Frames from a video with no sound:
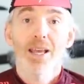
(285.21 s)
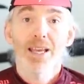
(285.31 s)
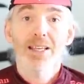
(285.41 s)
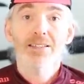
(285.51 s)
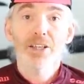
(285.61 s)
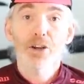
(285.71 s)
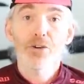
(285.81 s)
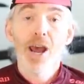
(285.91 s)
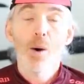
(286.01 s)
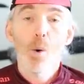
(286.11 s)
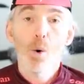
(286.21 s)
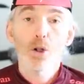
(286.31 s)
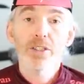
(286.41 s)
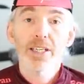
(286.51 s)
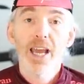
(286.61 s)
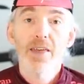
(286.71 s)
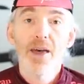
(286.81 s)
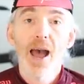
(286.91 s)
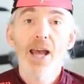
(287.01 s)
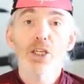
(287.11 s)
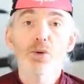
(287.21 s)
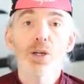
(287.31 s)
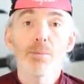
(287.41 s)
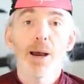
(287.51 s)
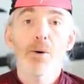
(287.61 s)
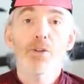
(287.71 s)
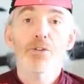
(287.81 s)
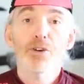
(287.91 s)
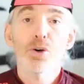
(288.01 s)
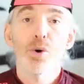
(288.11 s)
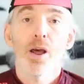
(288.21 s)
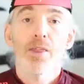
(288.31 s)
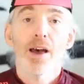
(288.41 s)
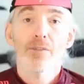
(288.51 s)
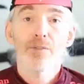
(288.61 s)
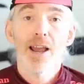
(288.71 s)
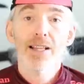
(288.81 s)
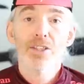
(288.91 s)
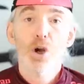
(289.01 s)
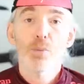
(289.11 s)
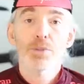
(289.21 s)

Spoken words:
is that you're now all together and you can power through that flat top.